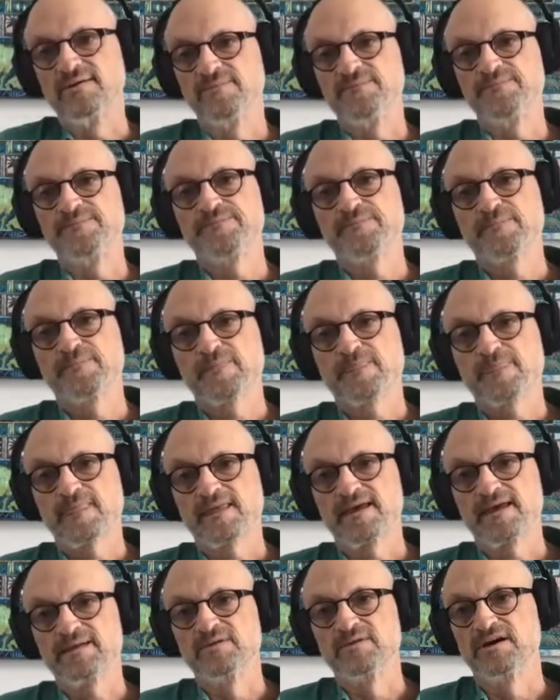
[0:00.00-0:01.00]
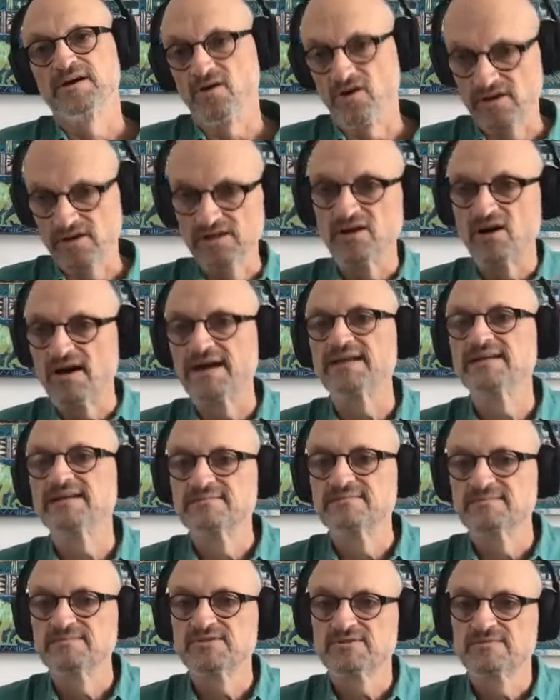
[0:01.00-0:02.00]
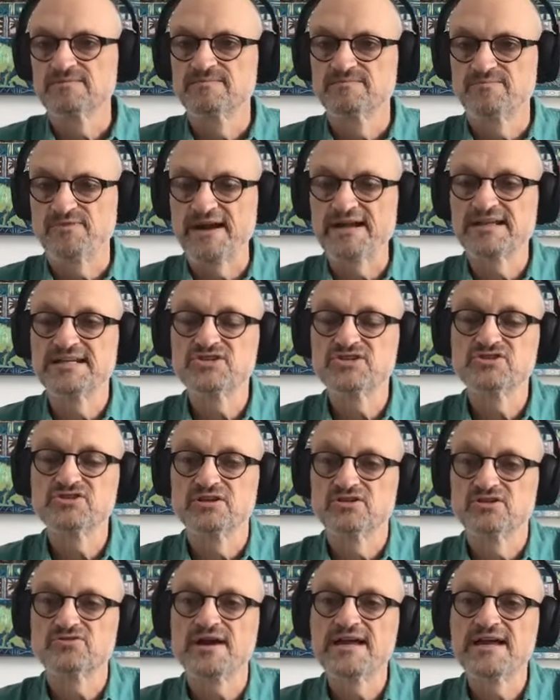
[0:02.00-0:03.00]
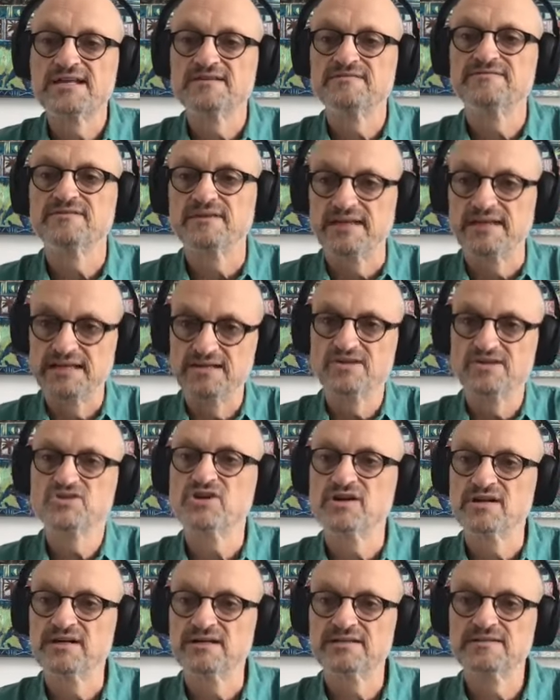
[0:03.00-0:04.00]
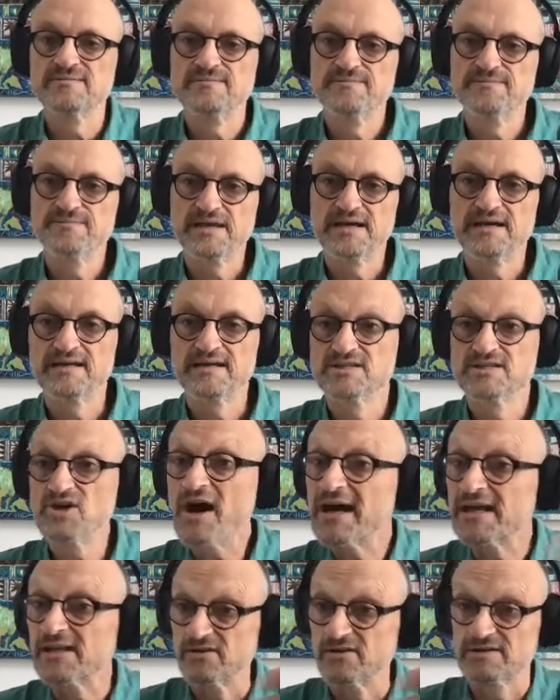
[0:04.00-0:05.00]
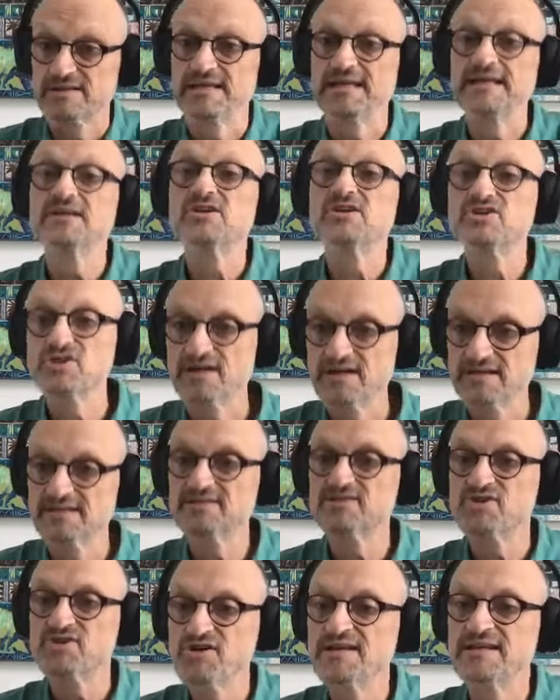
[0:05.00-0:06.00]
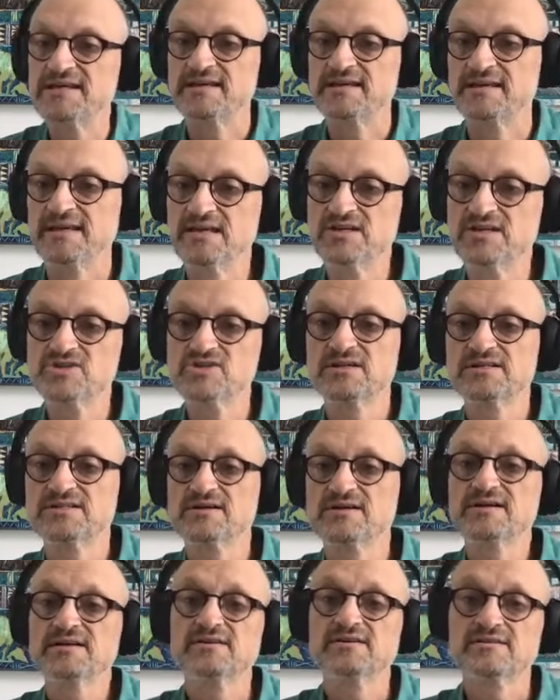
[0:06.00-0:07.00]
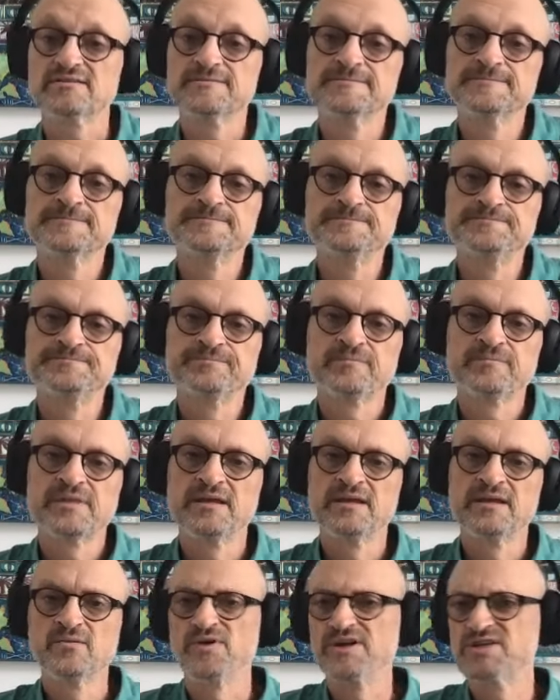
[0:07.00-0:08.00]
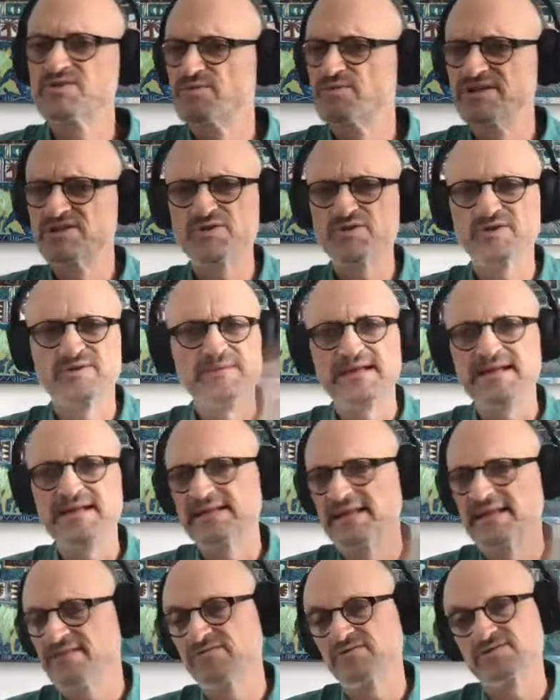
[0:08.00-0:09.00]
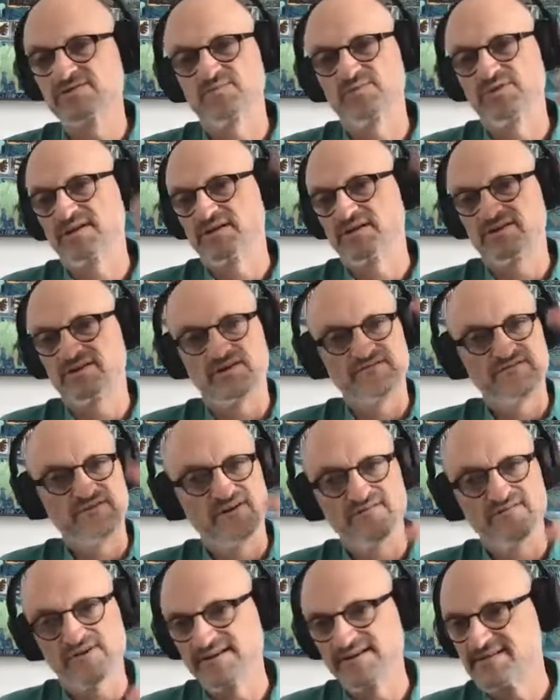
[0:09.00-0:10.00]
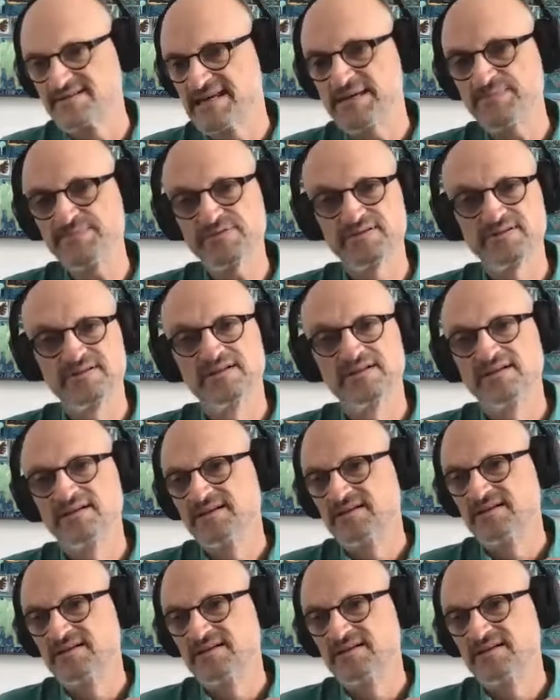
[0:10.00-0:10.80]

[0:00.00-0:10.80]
um, in my online practitioner training for inner child uh, dialogue, inner child journeying, inner child dialogue, which we do at many levels. We can go very, very deep,